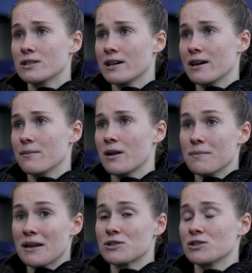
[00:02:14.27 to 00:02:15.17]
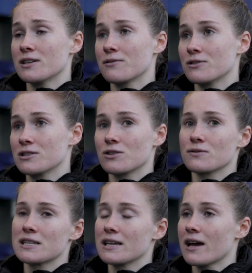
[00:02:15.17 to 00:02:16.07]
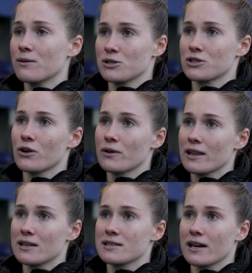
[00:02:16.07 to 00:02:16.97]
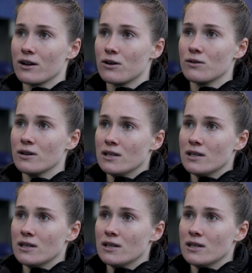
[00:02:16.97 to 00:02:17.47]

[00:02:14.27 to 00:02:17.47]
um, and it made such a difference, and obviously it helped us go and get that second goal.